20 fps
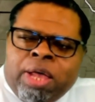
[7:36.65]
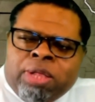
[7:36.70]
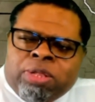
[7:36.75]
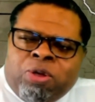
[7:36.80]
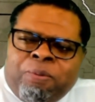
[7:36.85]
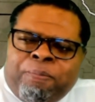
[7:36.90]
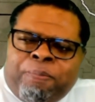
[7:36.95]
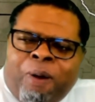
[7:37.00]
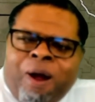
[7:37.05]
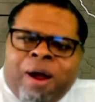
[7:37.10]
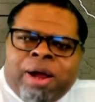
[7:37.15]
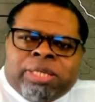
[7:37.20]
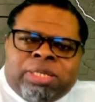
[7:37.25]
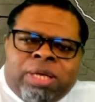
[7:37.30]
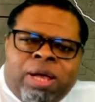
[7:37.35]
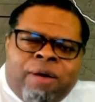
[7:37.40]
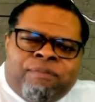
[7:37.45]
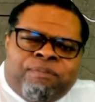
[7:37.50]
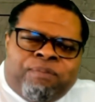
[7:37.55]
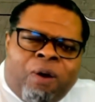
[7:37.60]
through parts
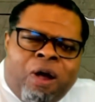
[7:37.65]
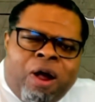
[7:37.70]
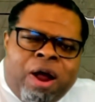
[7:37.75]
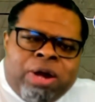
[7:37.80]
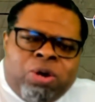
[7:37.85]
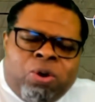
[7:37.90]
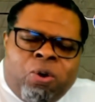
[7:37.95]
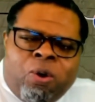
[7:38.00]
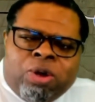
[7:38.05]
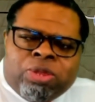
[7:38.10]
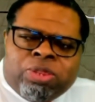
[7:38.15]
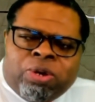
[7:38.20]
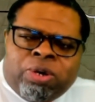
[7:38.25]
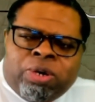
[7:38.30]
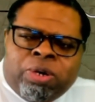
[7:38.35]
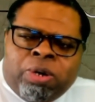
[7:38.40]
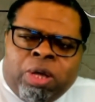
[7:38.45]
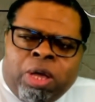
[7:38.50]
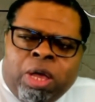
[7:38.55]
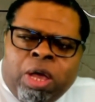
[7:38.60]
of far
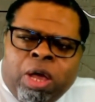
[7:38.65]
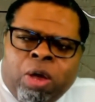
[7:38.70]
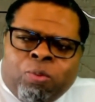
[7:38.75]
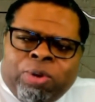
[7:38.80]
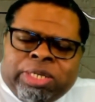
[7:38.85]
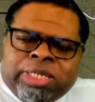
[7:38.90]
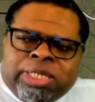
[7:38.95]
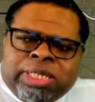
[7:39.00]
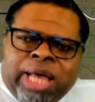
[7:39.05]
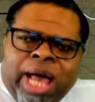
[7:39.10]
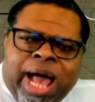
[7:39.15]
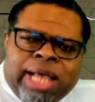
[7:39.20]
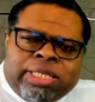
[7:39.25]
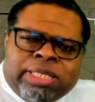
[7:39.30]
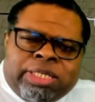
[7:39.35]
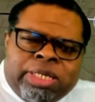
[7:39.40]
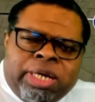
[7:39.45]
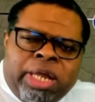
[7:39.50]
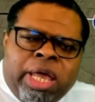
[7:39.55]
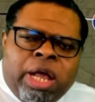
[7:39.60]
northern
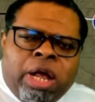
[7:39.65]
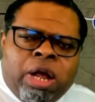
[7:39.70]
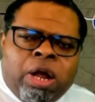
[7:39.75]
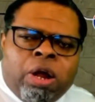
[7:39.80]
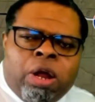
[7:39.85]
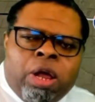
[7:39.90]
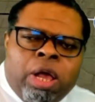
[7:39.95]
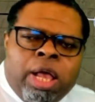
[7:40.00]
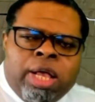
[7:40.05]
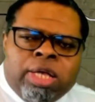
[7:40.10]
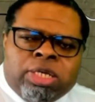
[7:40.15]
Wisconsin here.